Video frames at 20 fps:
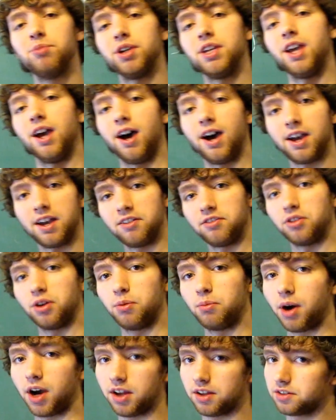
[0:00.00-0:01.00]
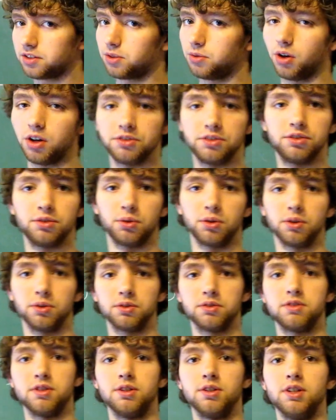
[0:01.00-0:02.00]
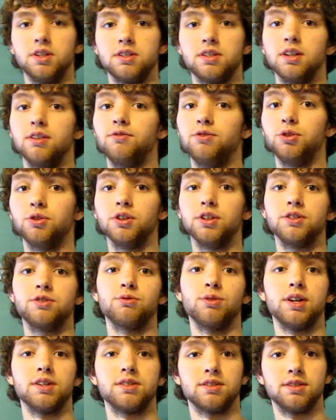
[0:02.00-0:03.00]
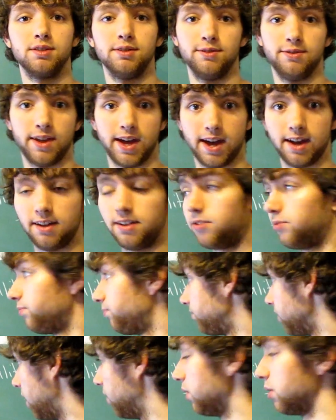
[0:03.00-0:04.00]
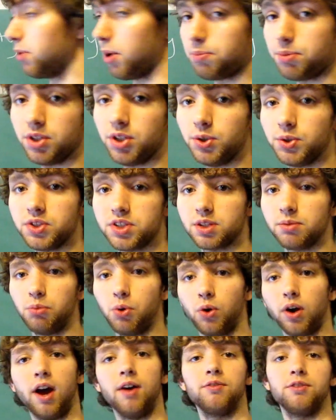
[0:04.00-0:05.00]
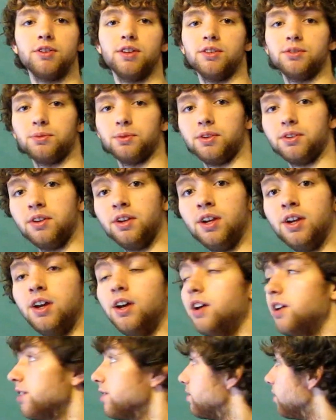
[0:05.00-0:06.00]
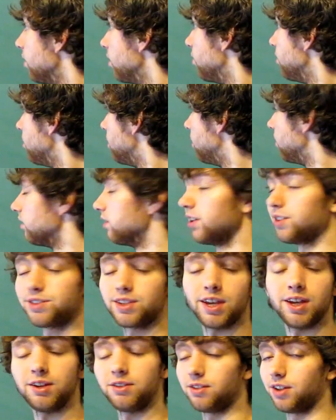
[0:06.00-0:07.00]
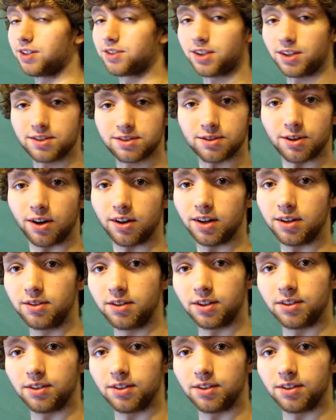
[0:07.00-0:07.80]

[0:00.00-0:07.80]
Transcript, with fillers: But yeah, I have a MySQL tutorial series if you're interested in that. And we might be doing some more after this one. So let's get let's get started